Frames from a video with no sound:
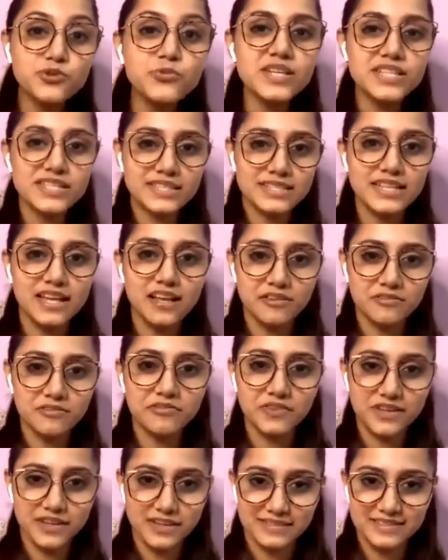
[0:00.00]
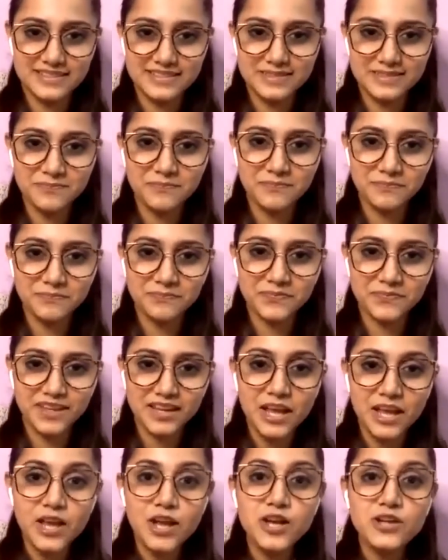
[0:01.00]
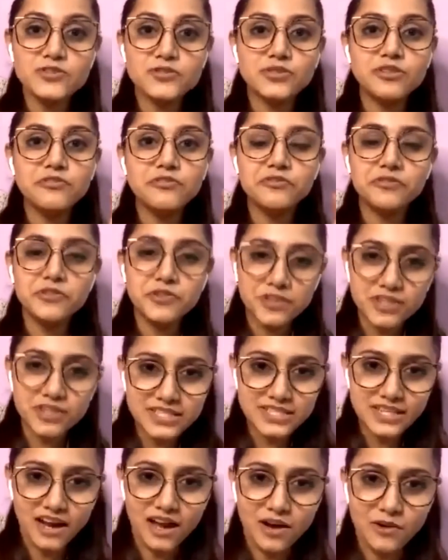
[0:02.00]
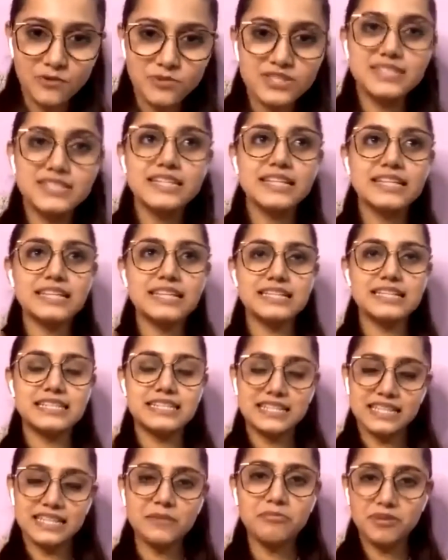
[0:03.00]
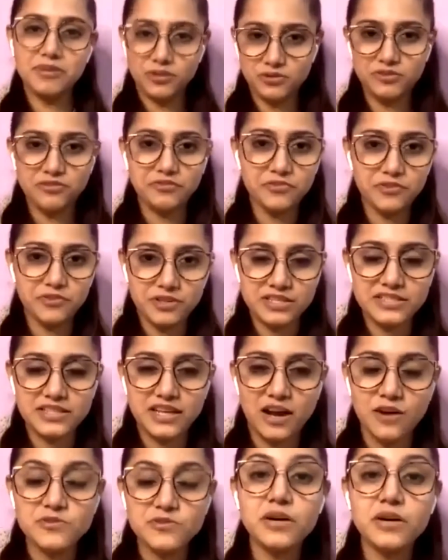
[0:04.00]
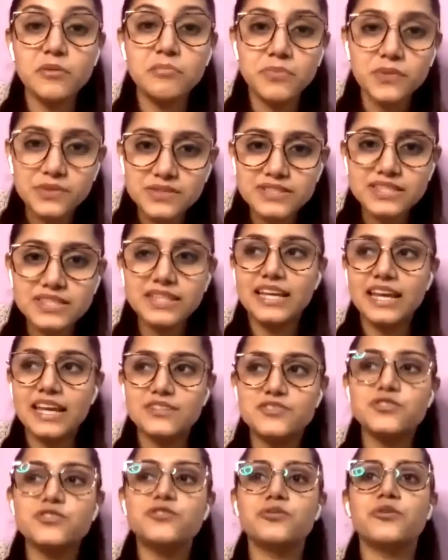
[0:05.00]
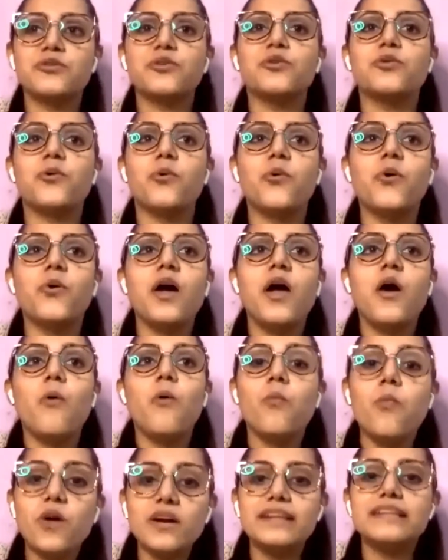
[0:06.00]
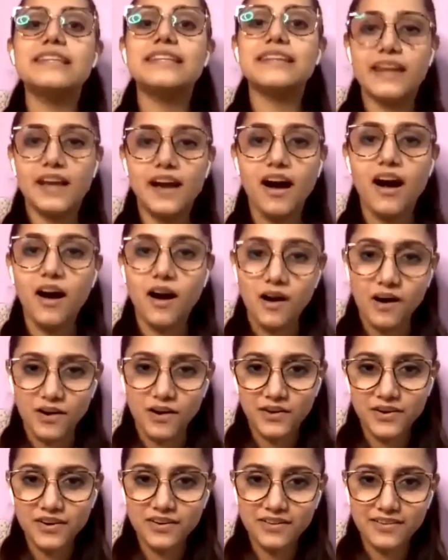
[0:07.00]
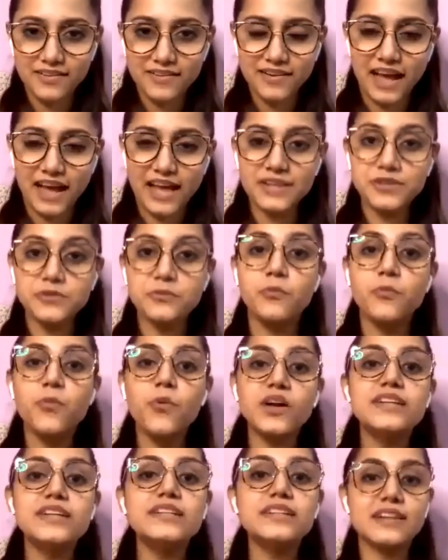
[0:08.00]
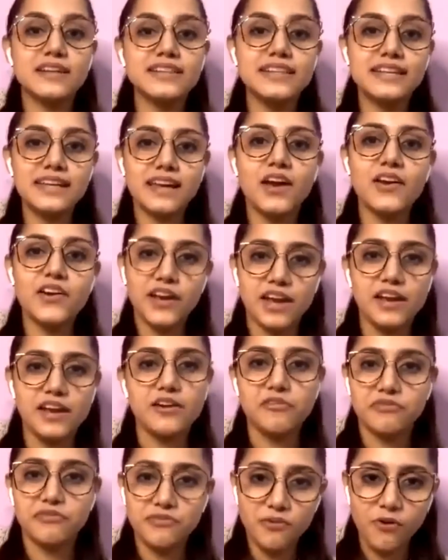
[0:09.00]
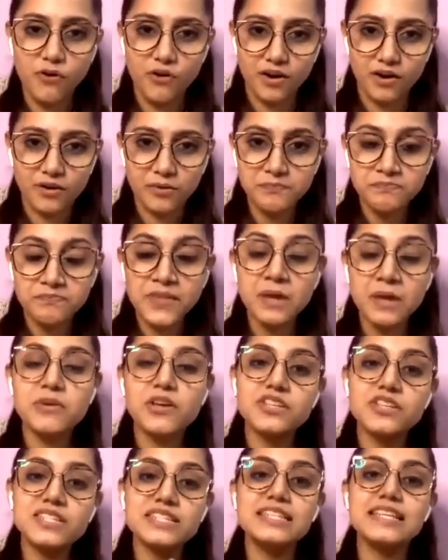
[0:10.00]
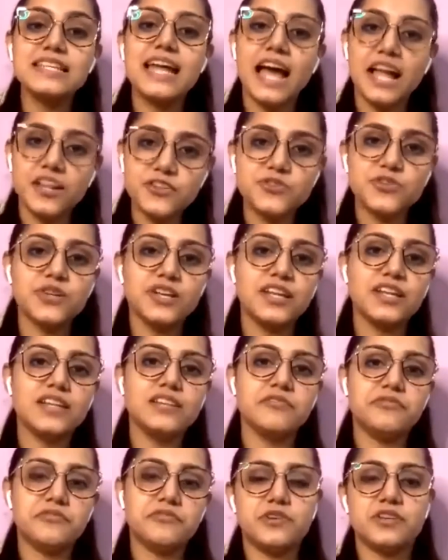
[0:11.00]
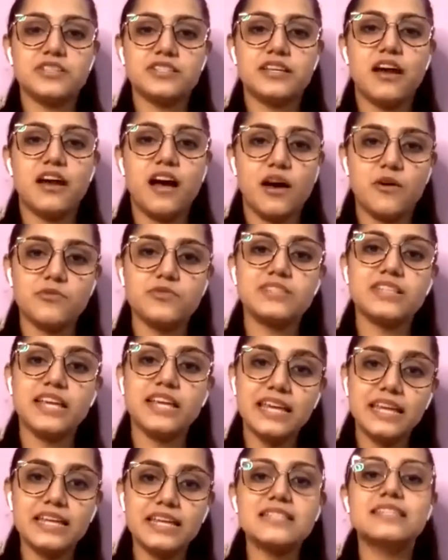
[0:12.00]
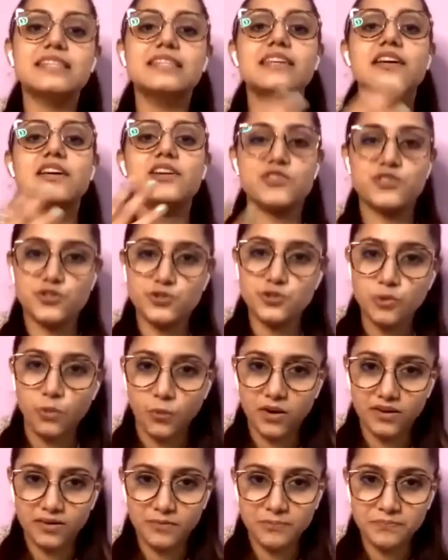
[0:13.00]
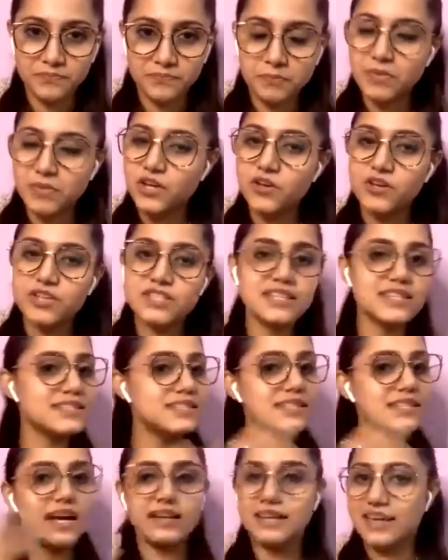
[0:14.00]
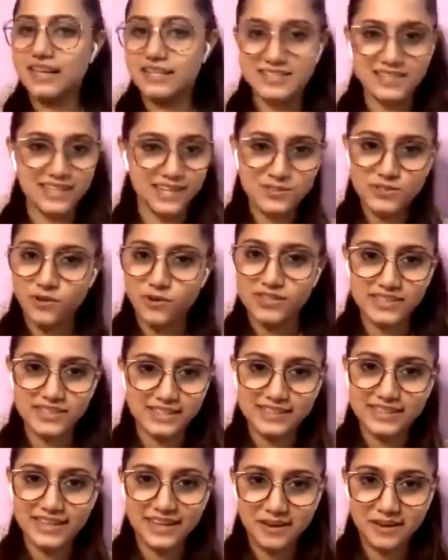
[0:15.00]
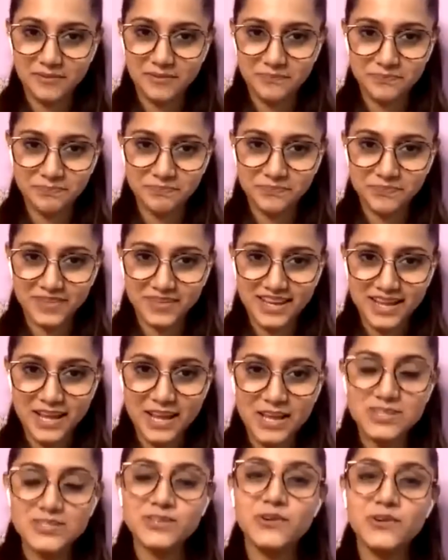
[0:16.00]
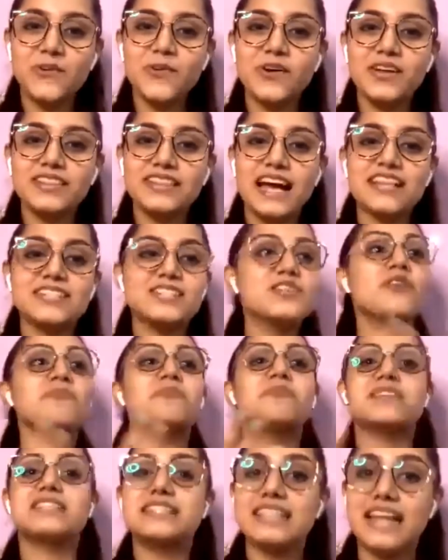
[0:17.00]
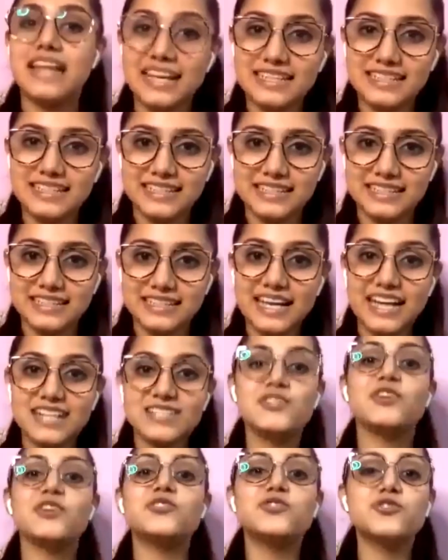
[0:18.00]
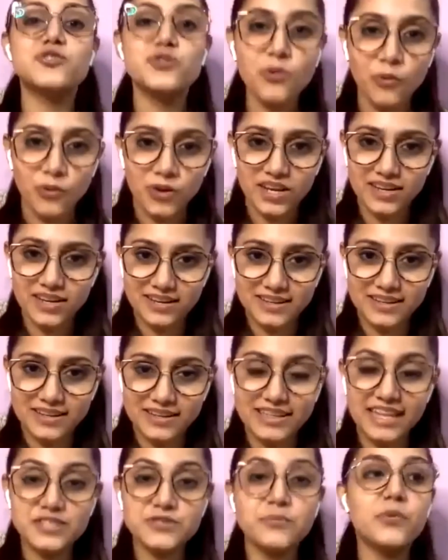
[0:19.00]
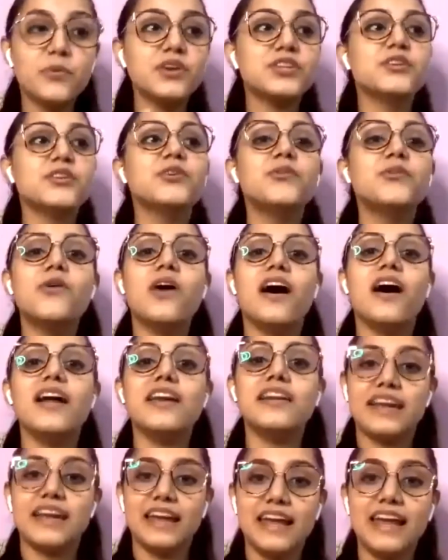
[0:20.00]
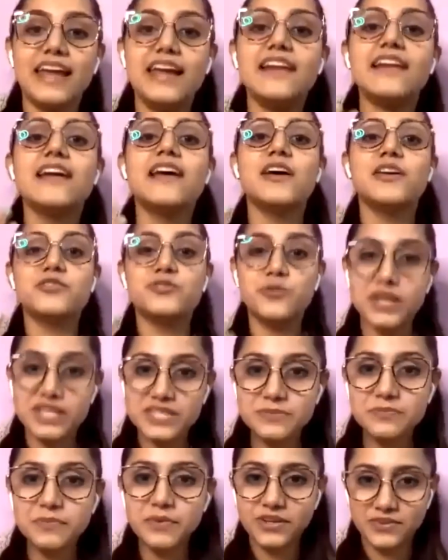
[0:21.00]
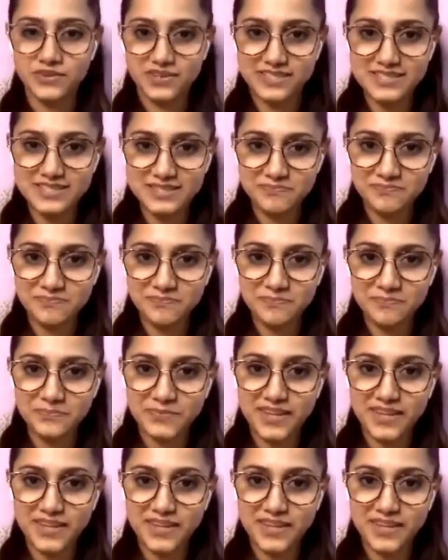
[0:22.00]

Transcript: truest self is. So, the first house, digging deep into the first house, a person gets to know what they are and what they are here for. Because naturally, the first house is their soul, because sun gets exalted there. So, that's your personality, that's your soul, that's what you are here to experience